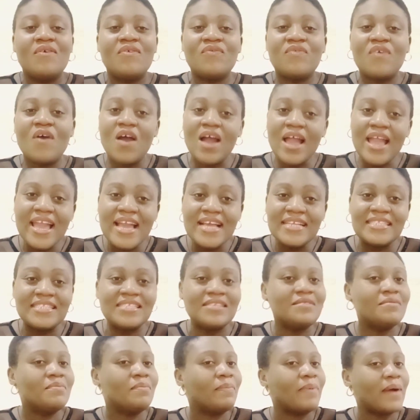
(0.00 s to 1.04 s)

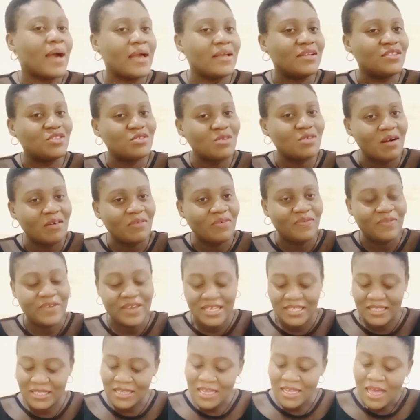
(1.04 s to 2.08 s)
480 by 12
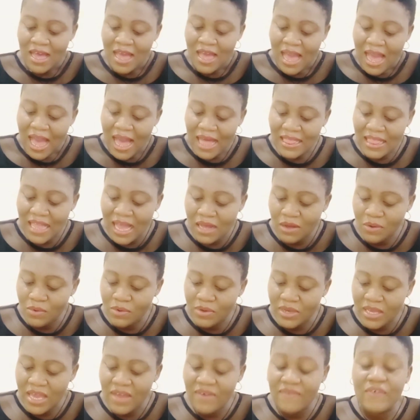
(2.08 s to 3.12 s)
feet. And that
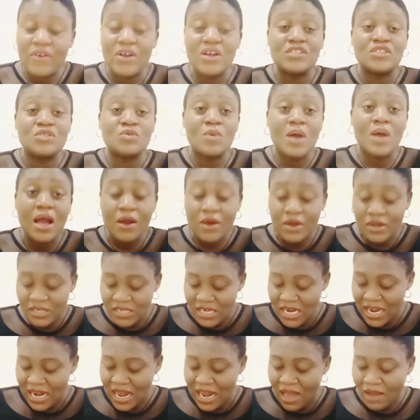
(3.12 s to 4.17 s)
will give us
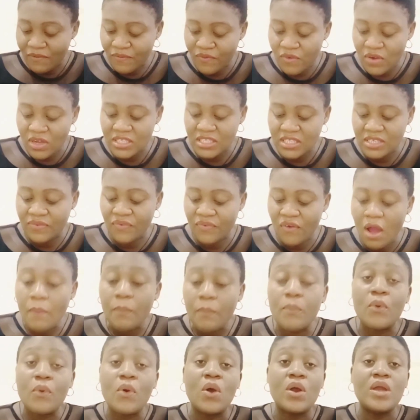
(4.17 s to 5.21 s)

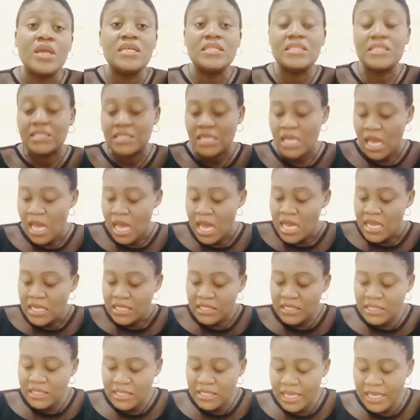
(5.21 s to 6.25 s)

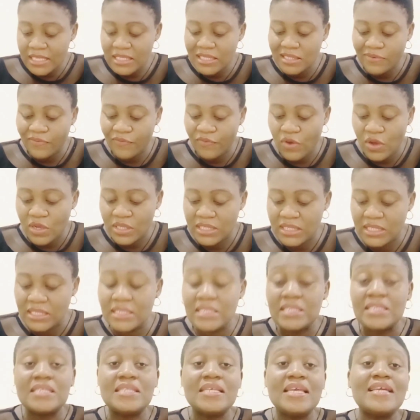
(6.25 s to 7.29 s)

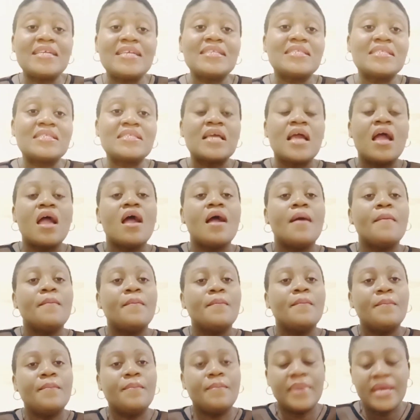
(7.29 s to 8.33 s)
144.646
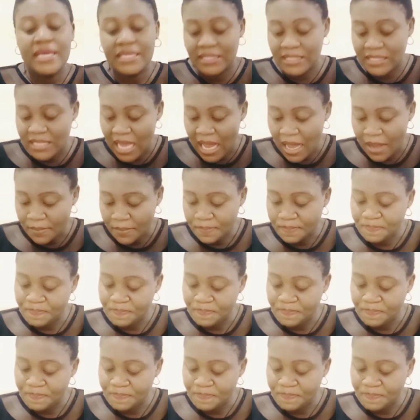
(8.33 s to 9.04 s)
meter.